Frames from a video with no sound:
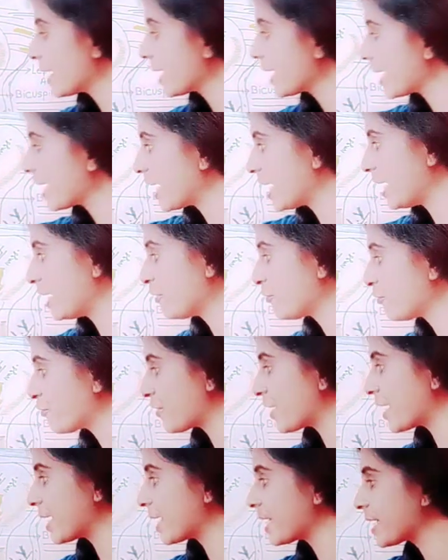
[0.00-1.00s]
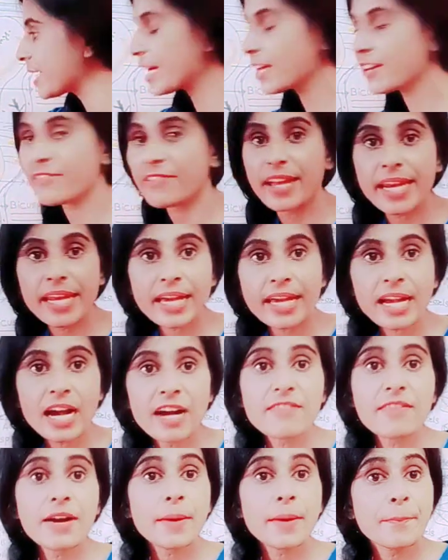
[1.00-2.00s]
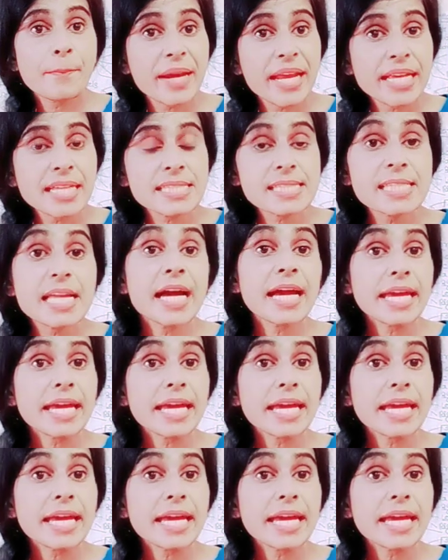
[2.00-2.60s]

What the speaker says: Inferior vena cava brings the